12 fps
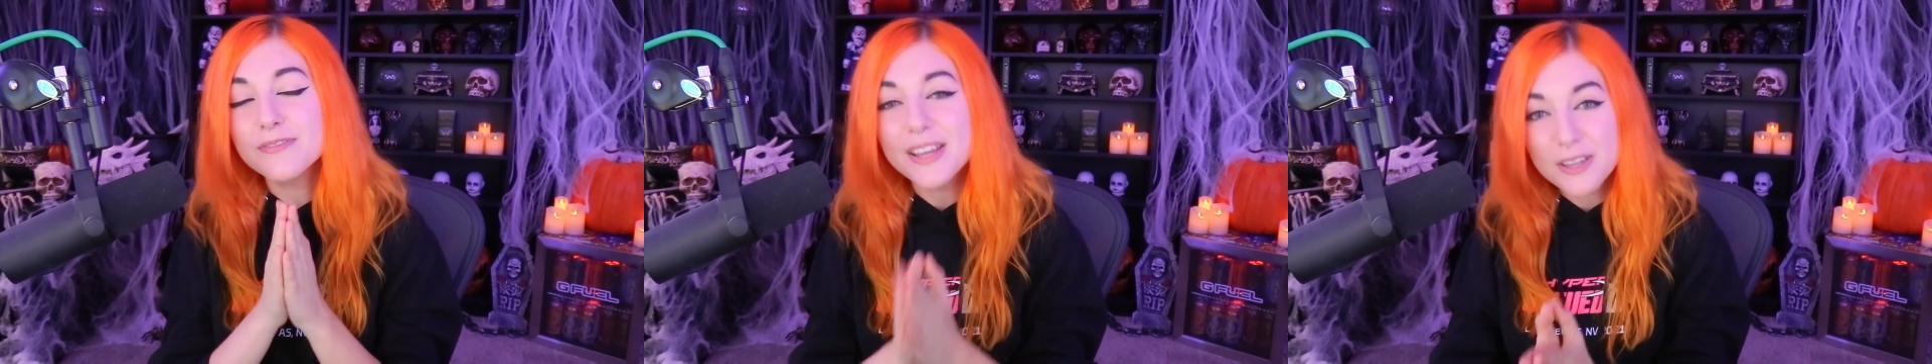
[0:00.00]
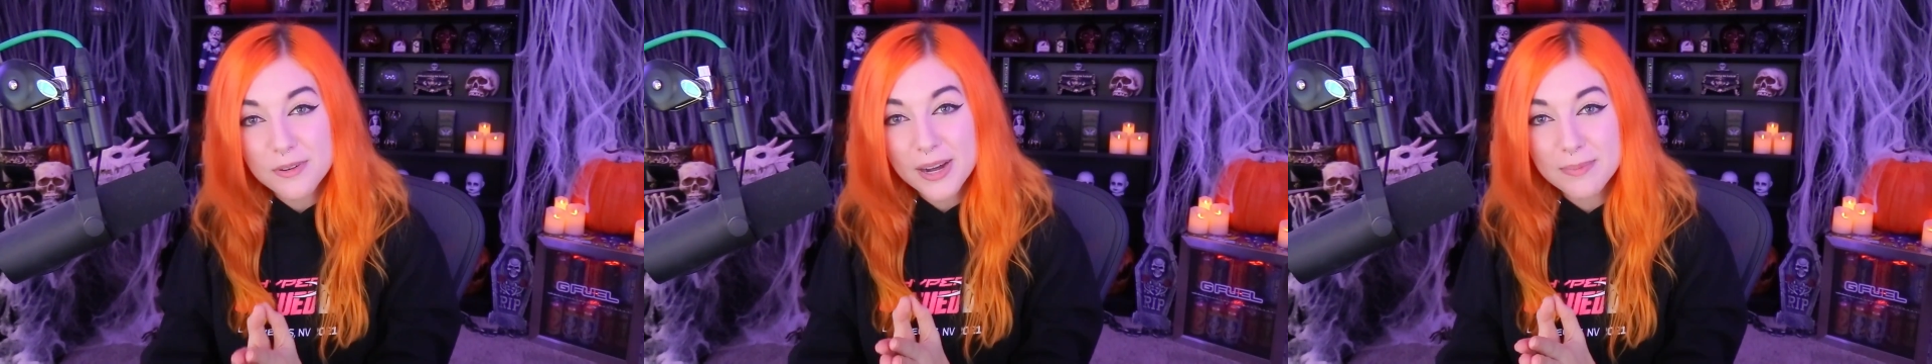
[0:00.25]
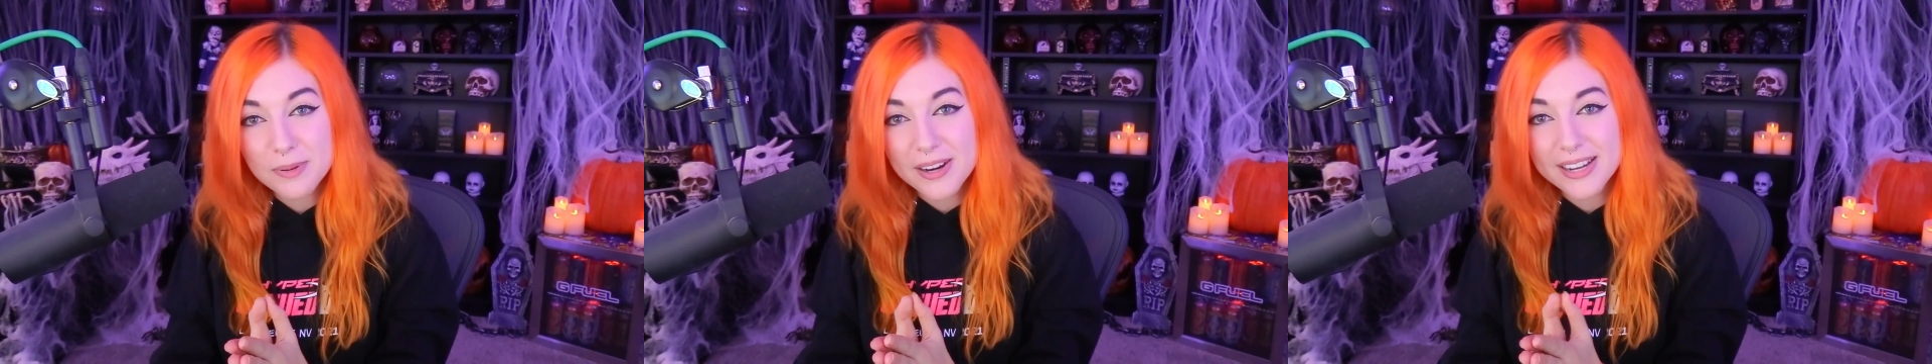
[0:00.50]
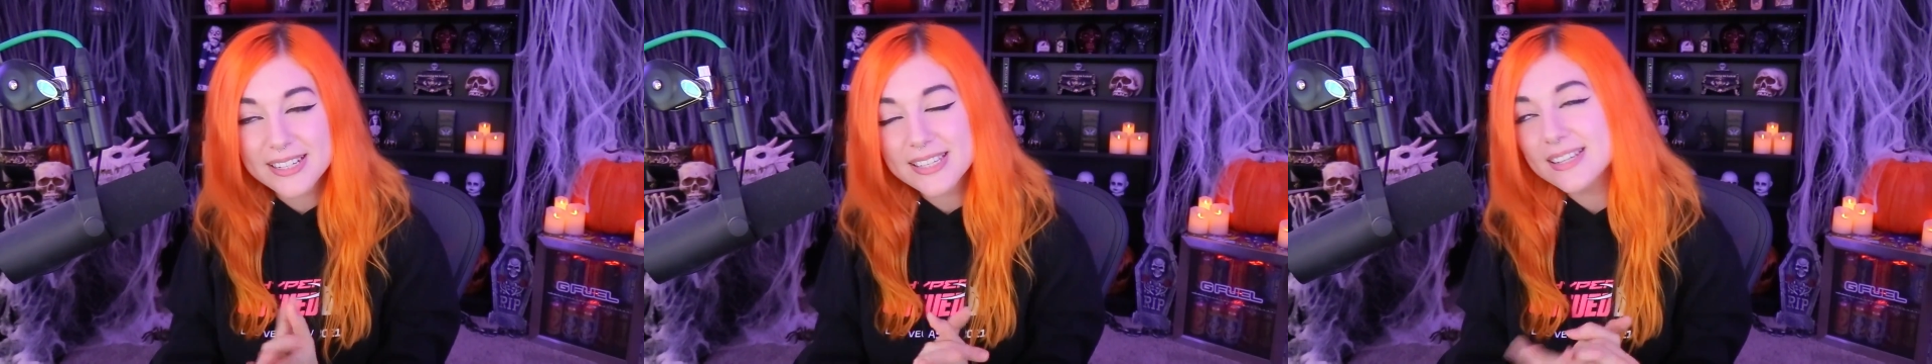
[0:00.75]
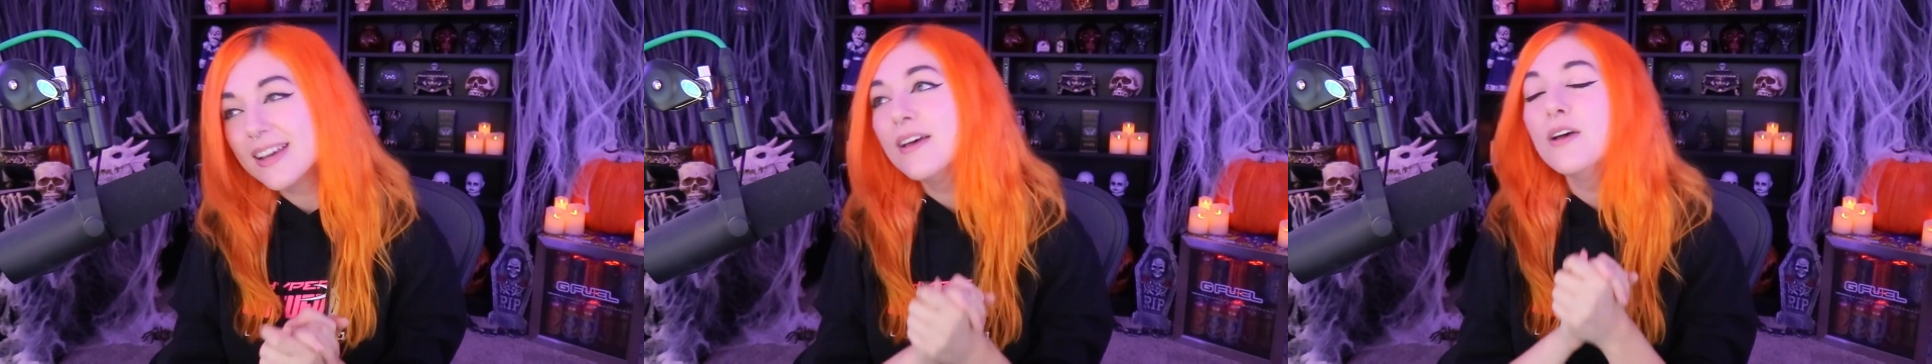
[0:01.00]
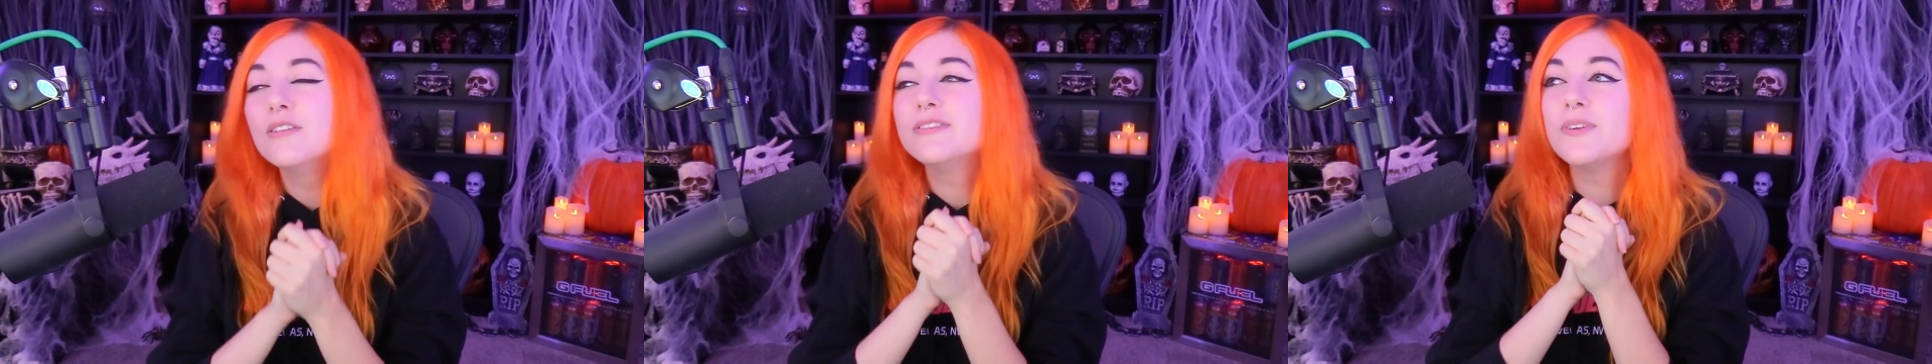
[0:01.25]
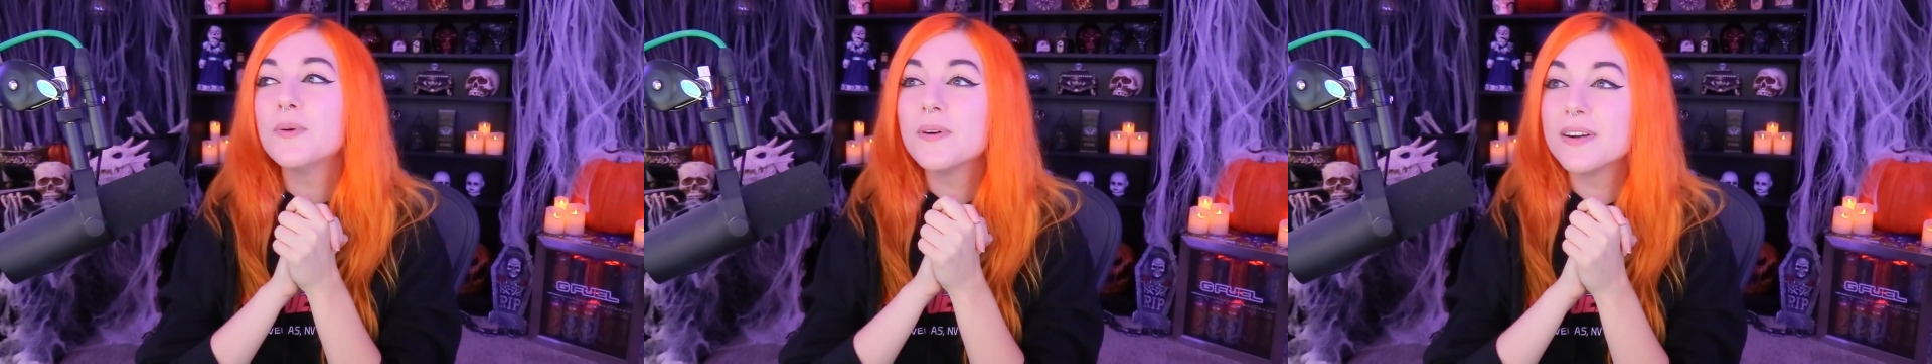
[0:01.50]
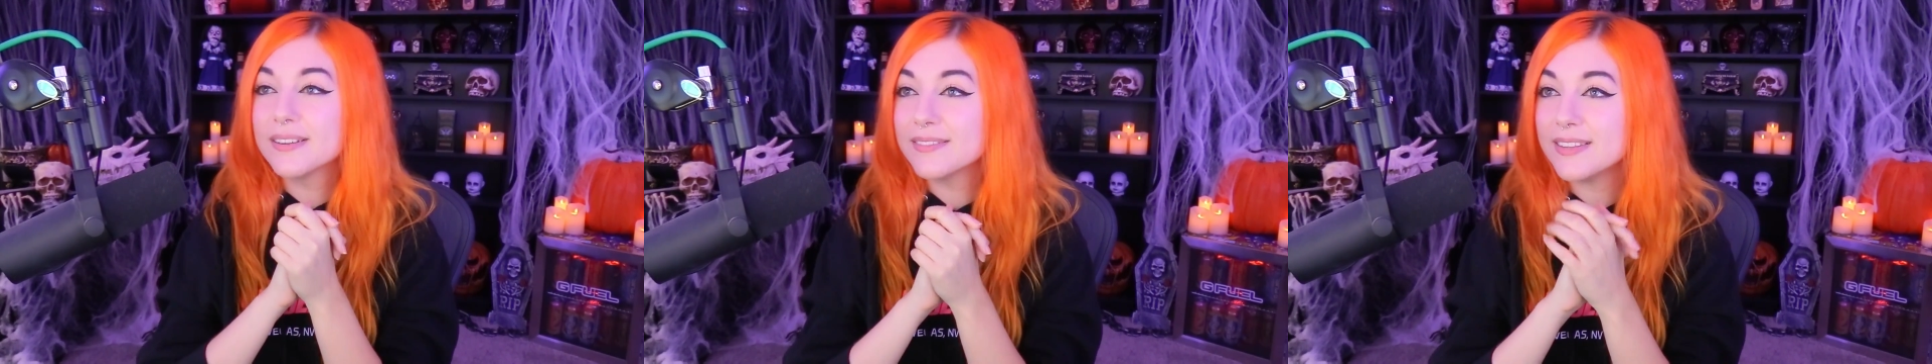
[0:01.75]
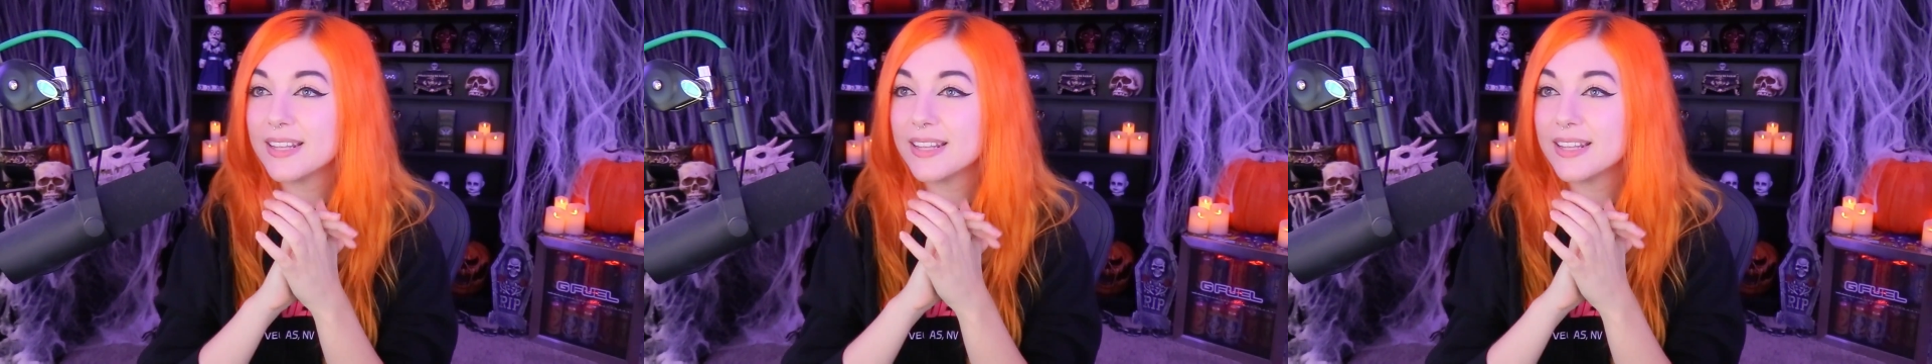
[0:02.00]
Thank you, HyperX, for